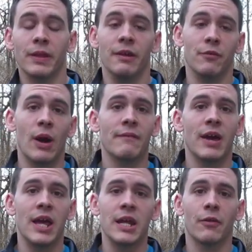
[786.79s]
If you have
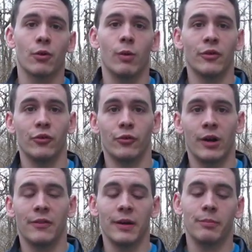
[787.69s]
any other questions or
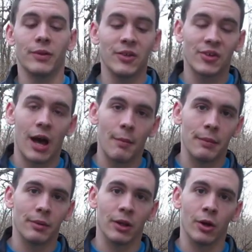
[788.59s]
anything, please
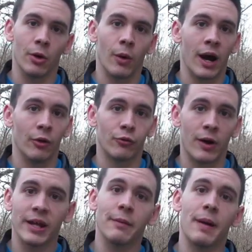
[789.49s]
comment below. I'll
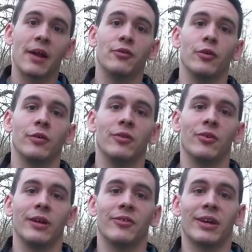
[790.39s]
try to get back to you as
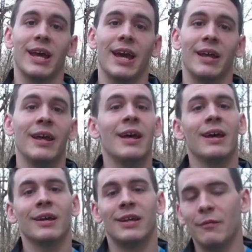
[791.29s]
easily as I can.
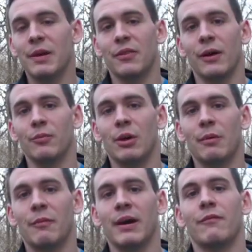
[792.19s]
Give me a thumbs up
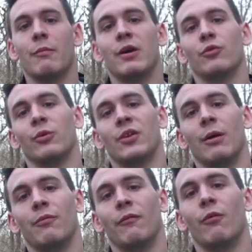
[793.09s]
if my information was
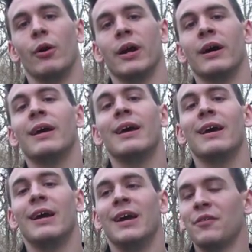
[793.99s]
helpful for you.
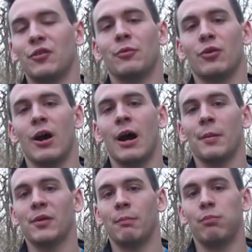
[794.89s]
Hit the
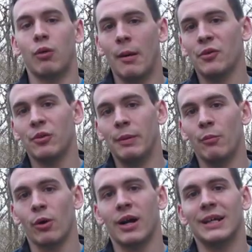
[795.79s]
subscribe, because I promise there'll be
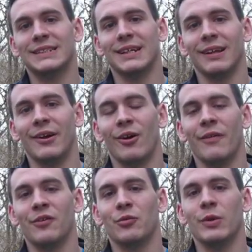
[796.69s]
more content later
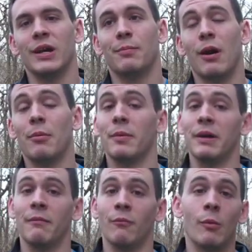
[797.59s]
on this week.
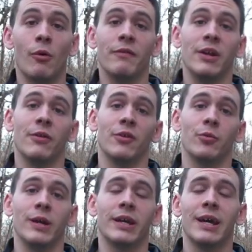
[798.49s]
Probably one more video
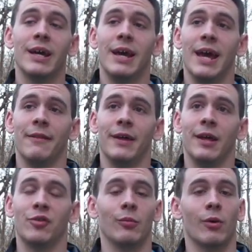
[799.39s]
this week, and
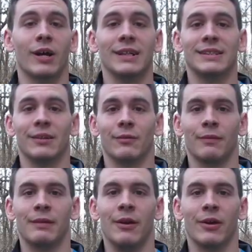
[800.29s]
then some more content
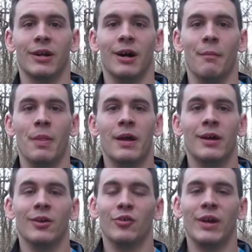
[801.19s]
here to come.
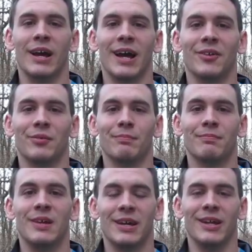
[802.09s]
So yeah, guys,
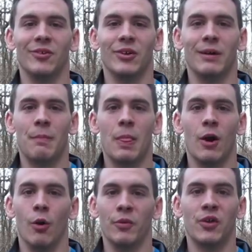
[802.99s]
take it easy.
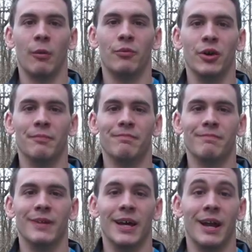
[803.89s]
Hope it's helped you,
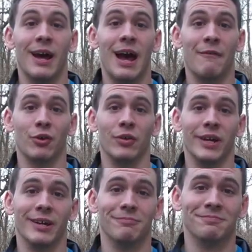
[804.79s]
and have a good day.